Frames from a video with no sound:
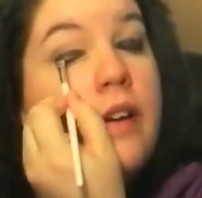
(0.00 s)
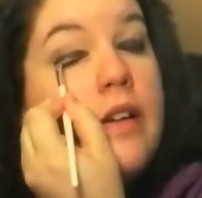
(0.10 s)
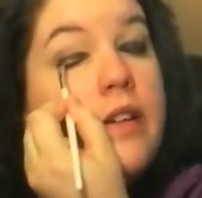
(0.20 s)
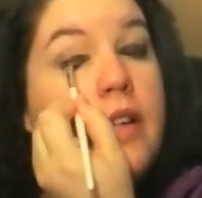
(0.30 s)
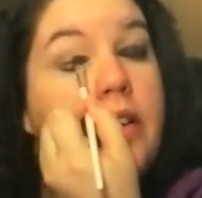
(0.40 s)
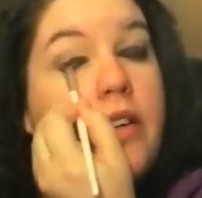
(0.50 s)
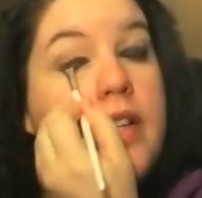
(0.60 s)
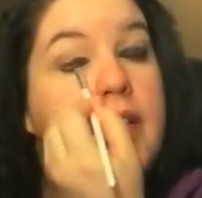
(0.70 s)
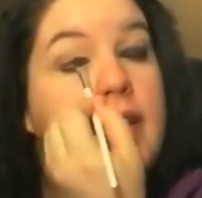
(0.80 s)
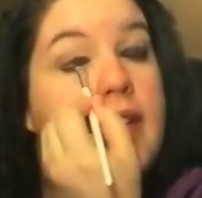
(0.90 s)
And you can already
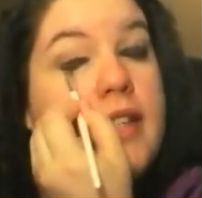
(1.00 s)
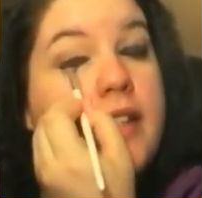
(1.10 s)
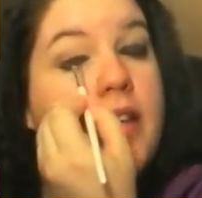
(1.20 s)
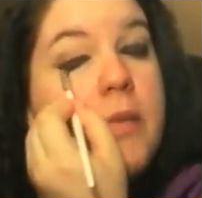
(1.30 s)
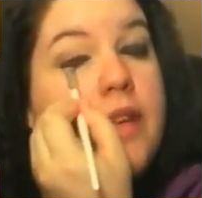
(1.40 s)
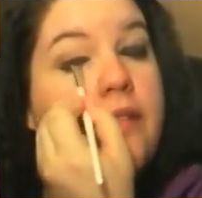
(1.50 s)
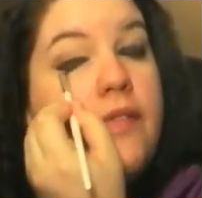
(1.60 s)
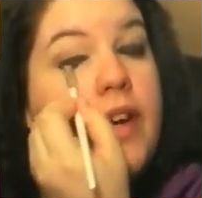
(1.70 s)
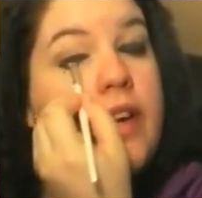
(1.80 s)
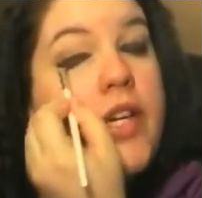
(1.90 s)
see this is going to be a
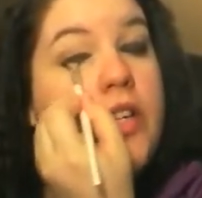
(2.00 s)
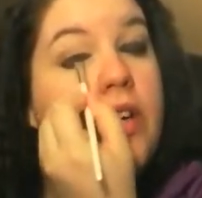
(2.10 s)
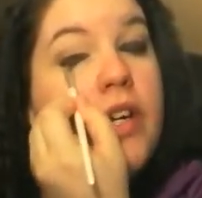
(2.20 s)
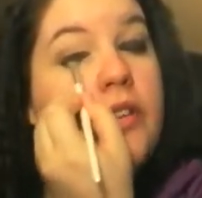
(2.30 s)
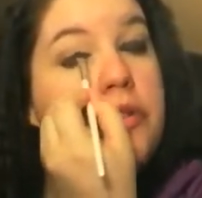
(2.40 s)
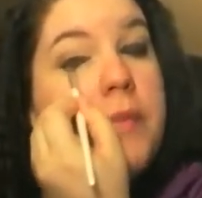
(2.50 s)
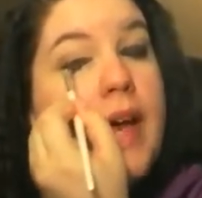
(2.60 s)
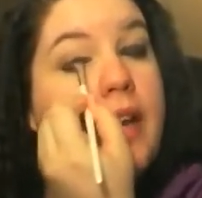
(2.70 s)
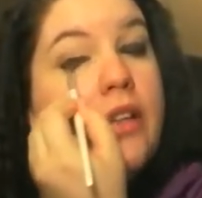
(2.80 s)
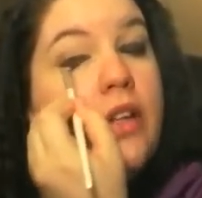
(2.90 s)
very dark and
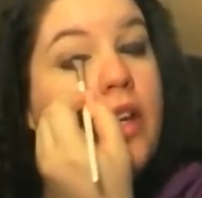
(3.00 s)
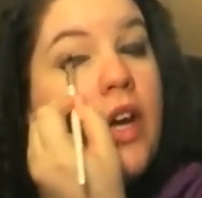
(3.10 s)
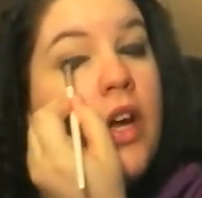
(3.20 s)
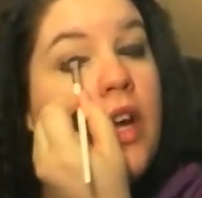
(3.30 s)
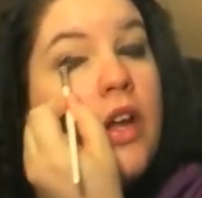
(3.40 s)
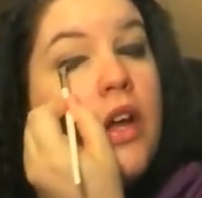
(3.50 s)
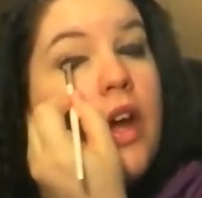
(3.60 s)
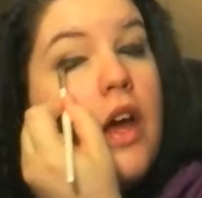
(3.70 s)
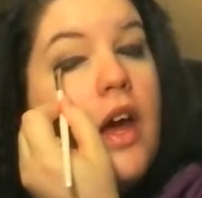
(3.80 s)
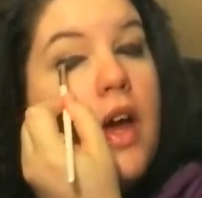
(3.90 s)
dramatic look.
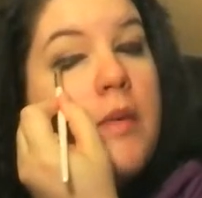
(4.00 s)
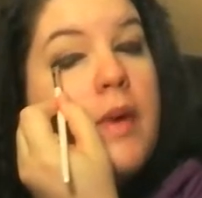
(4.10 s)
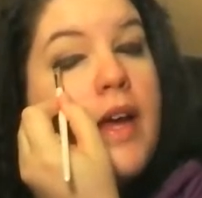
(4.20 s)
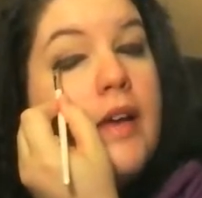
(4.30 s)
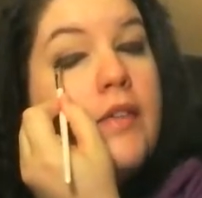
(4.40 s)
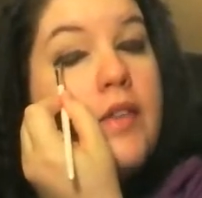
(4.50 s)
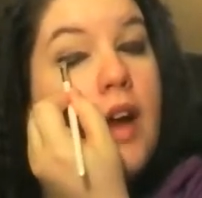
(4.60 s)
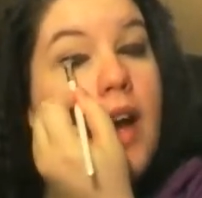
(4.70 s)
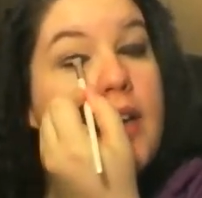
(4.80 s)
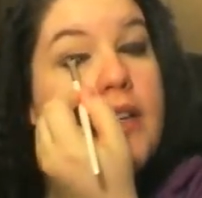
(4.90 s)
I have
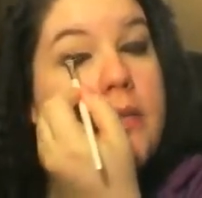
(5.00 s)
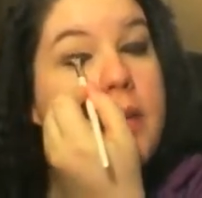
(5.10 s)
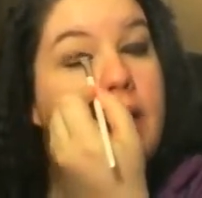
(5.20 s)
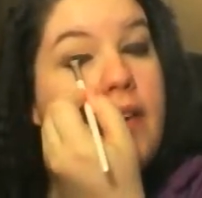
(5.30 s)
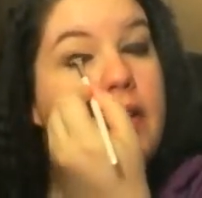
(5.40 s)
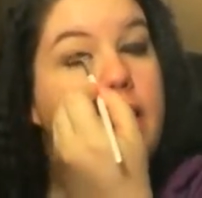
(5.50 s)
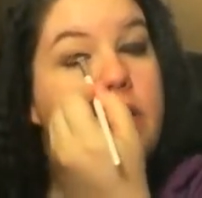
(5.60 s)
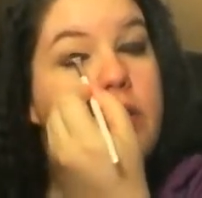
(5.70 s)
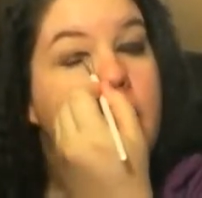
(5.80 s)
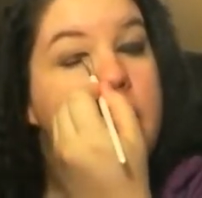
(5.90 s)
not done my
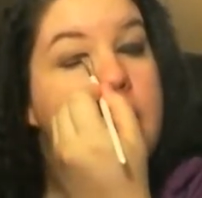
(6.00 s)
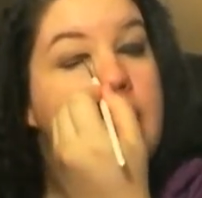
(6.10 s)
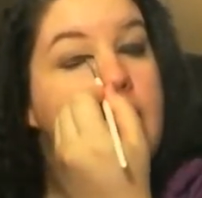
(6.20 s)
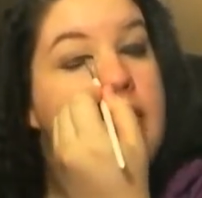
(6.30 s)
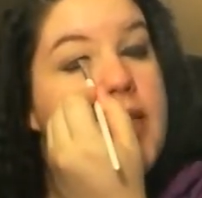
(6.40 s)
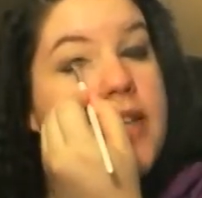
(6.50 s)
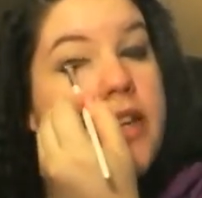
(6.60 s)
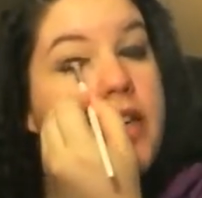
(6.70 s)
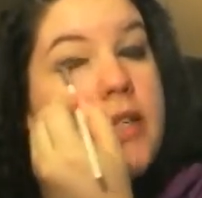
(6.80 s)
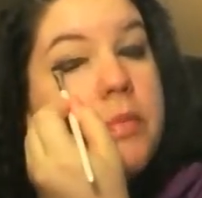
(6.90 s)
foundation yet because
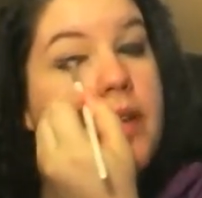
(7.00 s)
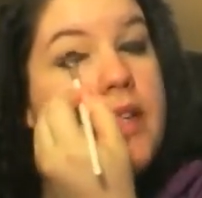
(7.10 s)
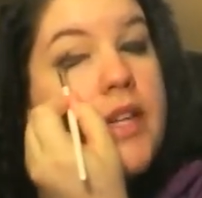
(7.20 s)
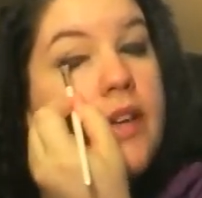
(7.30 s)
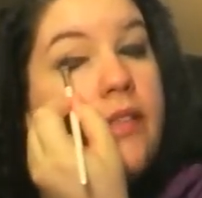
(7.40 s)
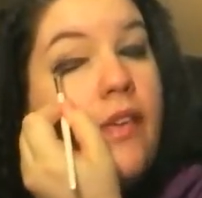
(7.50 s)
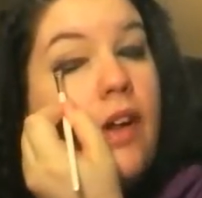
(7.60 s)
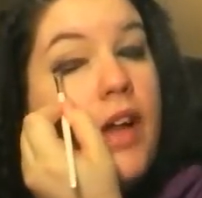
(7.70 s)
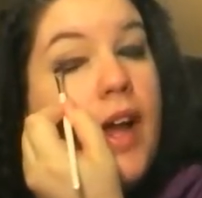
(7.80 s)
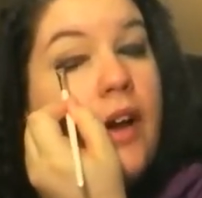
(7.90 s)
there is plenty of
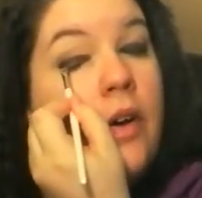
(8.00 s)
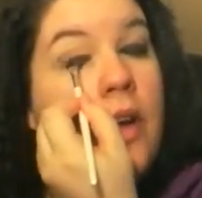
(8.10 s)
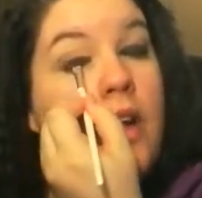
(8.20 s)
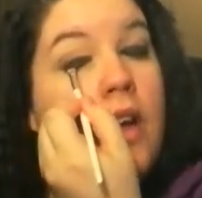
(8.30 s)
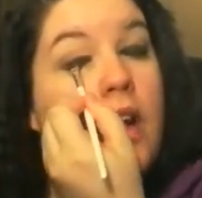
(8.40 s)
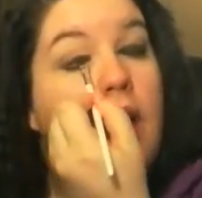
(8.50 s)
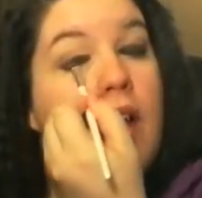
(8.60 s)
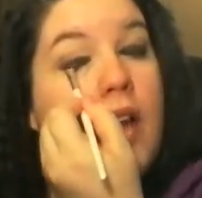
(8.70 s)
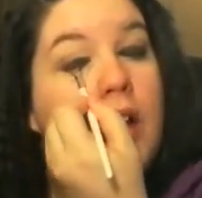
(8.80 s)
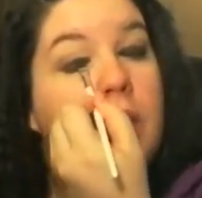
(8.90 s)
fallout.
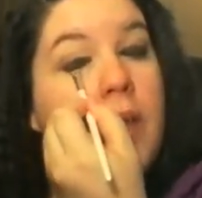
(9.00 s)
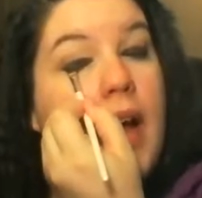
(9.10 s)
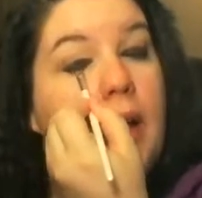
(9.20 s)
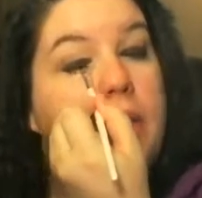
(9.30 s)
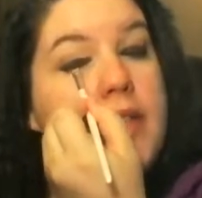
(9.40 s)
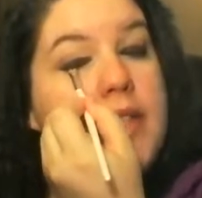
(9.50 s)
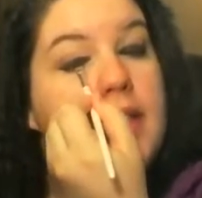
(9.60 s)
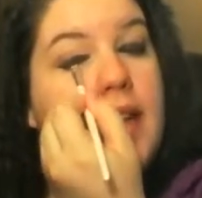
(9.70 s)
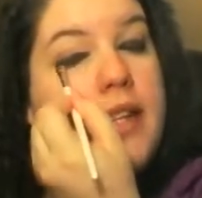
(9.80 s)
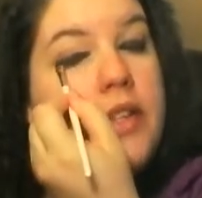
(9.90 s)
I would
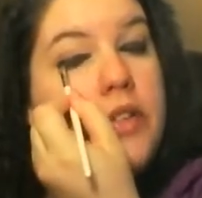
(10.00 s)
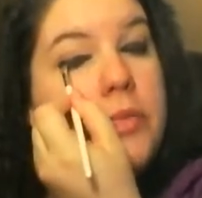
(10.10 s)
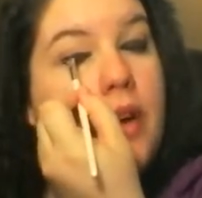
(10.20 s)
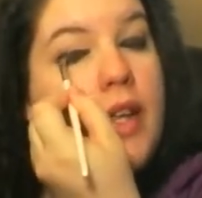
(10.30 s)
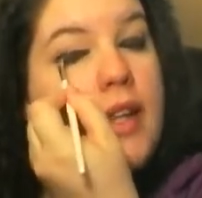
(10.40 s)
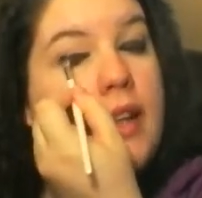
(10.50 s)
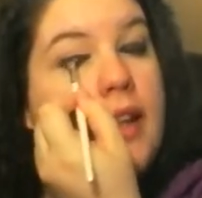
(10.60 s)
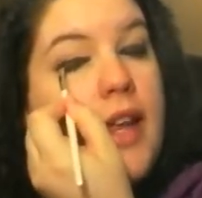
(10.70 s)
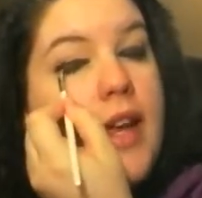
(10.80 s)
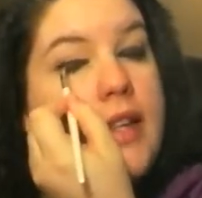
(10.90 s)
say that there's probably
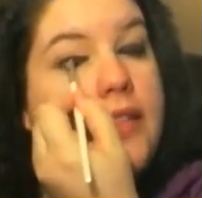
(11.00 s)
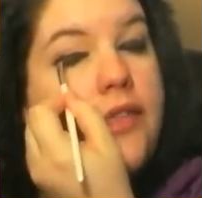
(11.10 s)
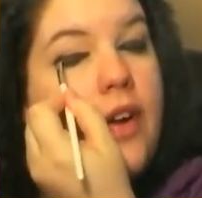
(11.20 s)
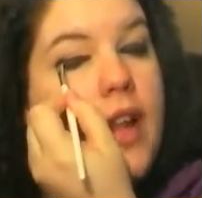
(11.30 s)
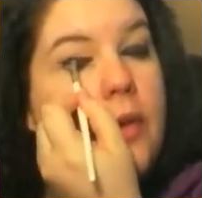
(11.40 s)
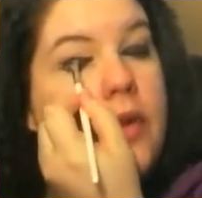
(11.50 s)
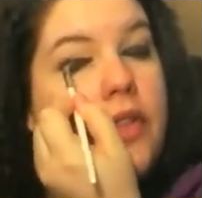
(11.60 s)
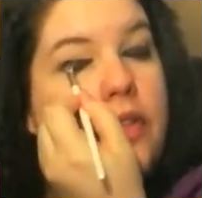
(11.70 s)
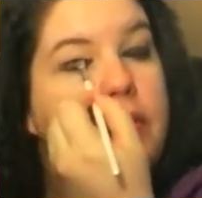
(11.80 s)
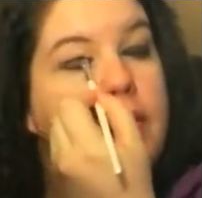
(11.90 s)
less fallout with
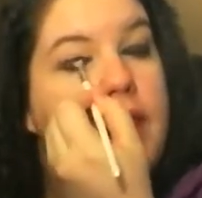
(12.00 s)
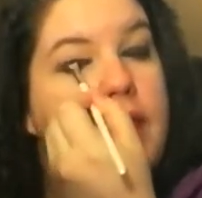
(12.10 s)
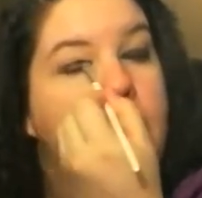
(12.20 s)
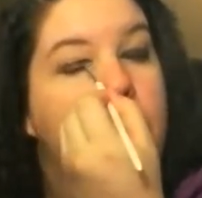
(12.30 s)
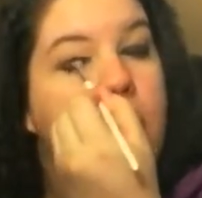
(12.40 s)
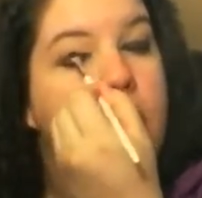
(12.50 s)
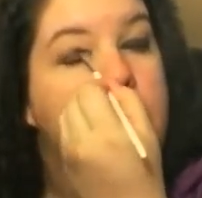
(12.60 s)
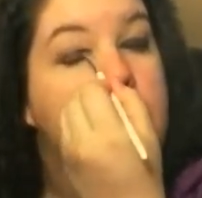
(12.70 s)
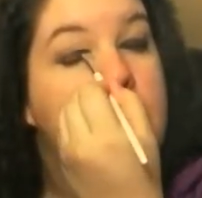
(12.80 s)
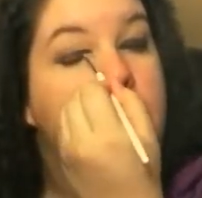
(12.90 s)
the
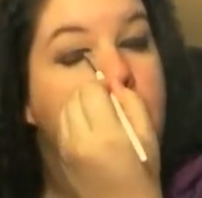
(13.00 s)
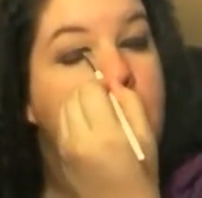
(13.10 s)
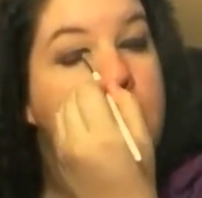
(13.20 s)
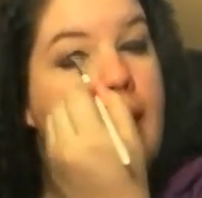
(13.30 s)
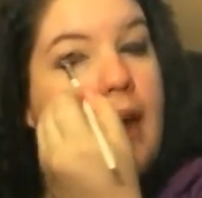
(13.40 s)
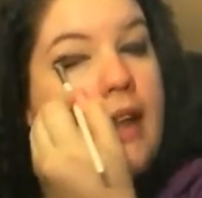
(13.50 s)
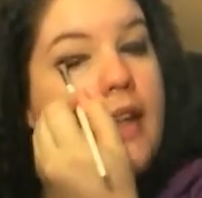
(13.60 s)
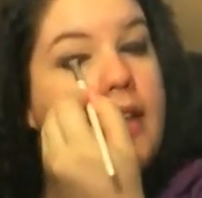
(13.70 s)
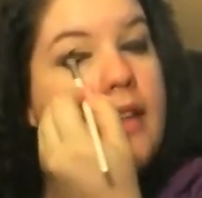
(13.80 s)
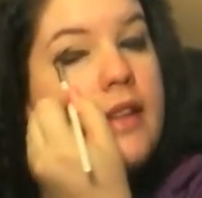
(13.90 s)
Urban Decay
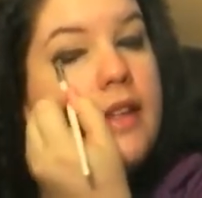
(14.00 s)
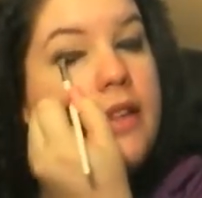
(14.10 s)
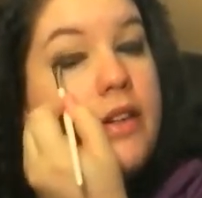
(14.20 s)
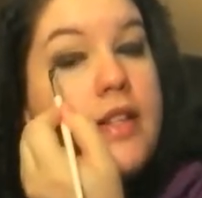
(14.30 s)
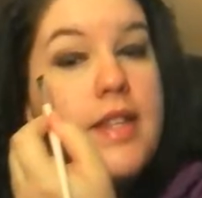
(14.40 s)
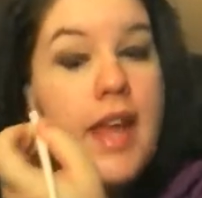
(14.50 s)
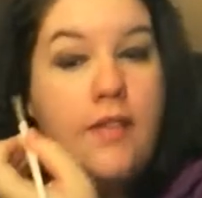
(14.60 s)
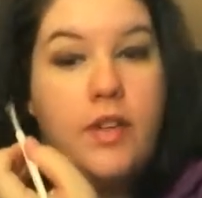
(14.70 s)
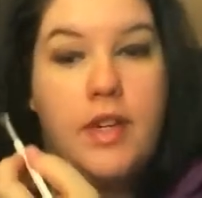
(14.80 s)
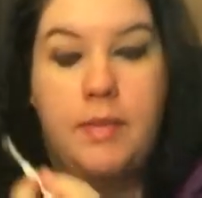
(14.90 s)
palette than there is the
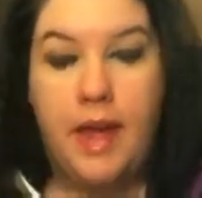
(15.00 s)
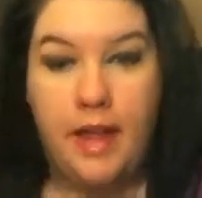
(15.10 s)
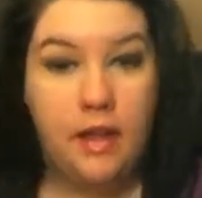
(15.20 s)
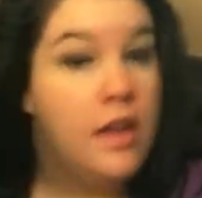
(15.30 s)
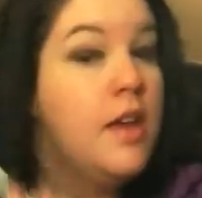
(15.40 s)
Kat Von D palette,